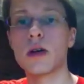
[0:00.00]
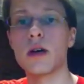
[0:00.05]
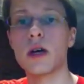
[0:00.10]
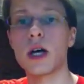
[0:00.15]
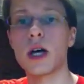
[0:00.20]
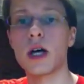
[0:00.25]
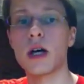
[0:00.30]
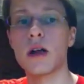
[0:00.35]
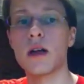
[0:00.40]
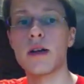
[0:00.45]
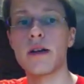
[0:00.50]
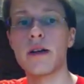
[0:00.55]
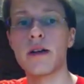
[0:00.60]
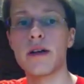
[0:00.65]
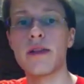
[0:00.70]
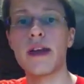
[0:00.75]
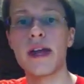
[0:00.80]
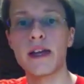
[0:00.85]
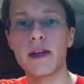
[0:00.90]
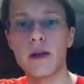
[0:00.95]
uh,
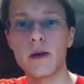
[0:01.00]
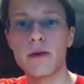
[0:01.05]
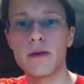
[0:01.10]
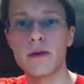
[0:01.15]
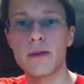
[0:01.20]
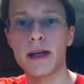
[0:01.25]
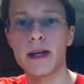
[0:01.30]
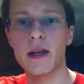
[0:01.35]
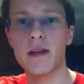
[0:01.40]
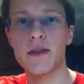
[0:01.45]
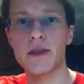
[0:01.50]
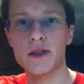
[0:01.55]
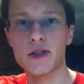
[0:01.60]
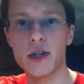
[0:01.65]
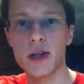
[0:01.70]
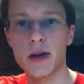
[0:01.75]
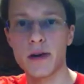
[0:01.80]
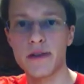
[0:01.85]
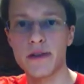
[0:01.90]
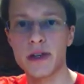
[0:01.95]
thank you for making this
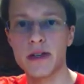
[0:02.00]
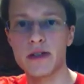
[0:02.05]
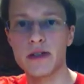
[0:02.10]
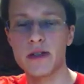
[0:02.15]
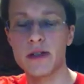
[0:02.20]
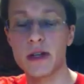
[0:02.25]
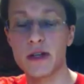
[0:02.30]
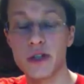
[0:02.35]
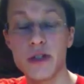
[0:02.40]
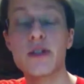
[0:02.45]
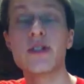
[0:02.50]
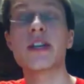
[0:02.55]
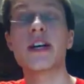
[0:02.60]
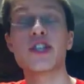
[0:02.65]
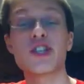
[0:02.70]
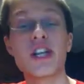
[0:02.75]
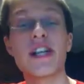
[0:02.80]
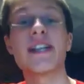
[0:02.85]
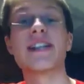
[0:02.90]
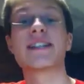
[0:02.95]
channel such a,
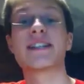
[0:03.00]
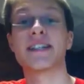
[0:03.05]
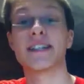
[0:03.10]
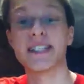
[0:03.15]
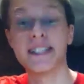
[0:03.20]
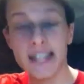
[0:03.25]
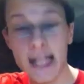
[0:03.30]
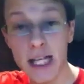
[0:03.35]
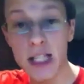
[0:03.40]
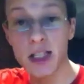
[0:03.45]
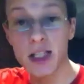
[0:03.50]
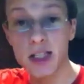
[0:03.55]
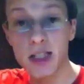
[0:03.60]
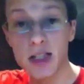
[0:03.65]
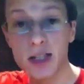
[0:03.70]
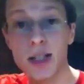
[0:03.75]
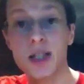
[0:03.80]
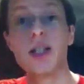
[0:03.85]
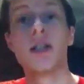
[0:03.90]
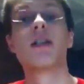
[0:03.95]
such a
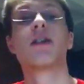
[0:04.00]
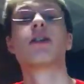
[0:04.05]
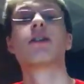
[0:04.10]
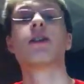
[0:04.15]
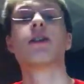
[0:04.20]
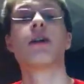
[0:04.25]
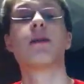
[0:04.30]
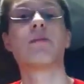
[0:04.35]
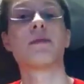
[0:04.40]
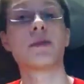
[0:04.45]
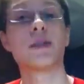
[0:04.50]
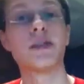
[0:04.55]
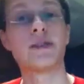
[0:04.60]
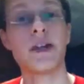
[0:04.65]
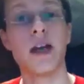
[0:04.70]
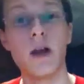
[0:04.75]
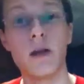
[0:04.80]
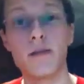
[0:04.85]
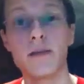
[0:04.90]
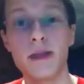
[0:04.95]
success. And please
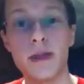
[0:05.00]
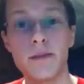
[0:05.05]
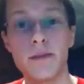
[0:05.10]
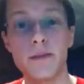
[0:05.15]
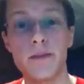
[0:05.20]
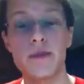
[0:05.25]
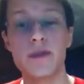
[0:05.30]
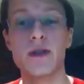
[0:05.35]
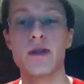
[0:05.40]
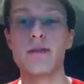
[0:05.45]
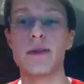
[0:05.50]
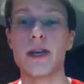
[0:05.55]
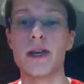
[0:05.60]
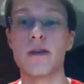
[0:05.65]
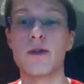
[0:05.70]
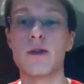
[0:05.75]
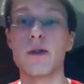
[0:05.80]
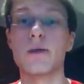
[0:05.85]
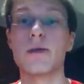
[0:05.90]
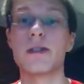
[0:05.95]
help me to
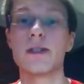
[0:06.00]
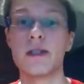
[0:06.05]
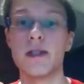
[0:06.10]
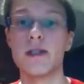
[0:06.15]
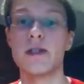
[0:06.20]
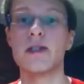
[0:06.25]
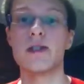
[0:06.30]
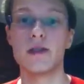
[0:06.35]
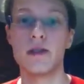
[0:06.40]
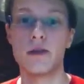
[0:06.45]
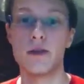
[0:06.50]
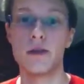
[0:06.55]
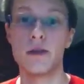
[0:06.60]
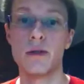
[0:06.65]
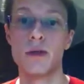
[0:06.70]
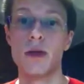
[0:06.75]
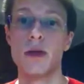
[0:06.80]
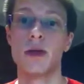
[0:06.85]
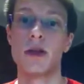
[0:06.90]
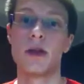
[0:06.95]
make Normandin E D U
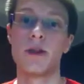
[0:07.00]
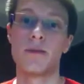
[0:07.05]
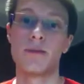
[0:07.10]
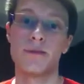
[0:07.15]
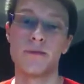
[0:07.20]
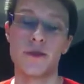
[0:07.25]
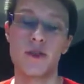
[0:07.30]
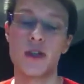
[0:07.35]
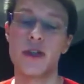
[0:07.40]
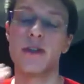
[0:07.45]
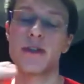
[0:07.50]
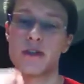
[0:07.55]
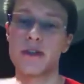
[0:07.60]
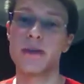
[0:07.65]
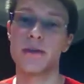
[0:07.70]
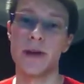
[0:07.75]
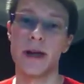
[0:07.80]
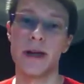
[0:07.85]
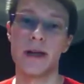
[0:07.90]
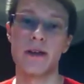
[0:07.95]
just
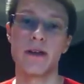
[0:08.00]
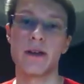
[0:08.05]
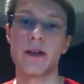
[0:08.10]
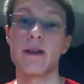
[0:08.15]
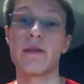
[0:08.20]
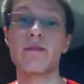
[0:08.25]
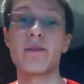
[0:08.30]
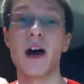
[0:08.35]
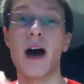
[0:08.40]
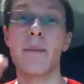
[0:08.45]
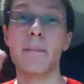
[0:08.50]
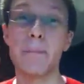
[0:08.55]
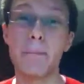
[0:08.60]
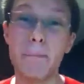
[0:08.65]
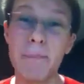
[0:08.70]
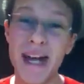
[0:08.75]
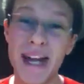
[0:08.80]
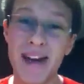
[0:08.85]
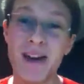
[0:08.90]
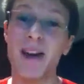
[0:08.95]
as big, if
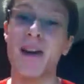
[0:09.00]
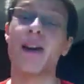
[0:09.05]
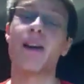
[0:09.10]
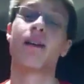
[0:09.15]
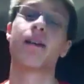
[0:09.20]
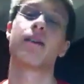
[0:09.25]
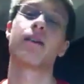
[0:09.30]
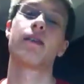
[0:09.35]
not bigger,